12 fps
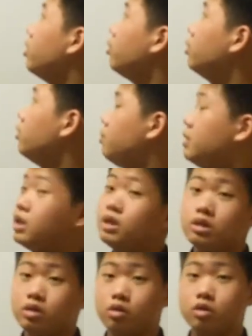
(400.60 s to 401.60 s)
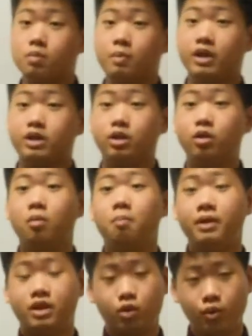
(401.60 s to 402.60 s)
would be so special
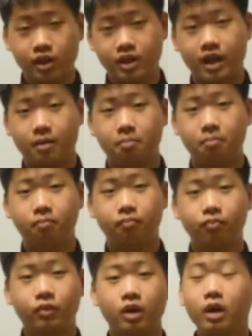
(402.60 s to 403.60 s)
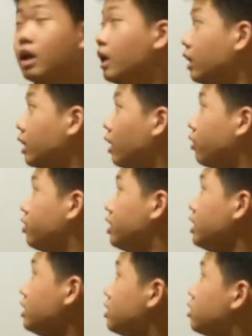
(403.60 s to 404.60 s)
between them? Now
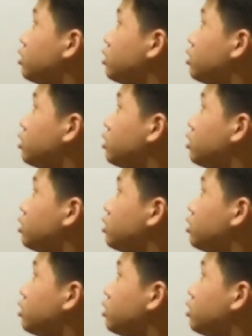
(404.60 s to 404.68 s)
these